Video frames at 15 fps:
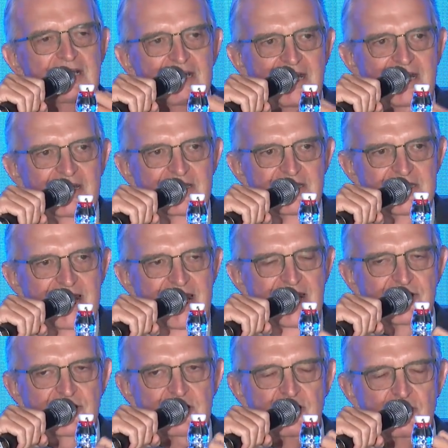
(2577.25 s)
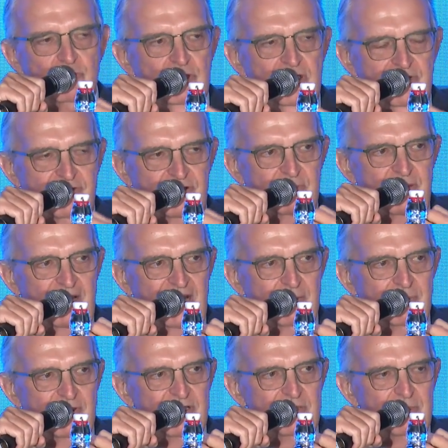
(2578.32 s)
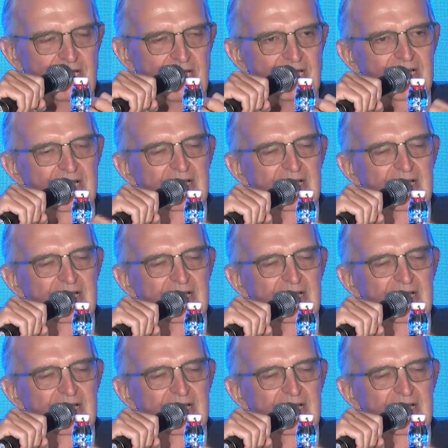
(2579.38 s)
get in the taxis, whatever it may happen to be.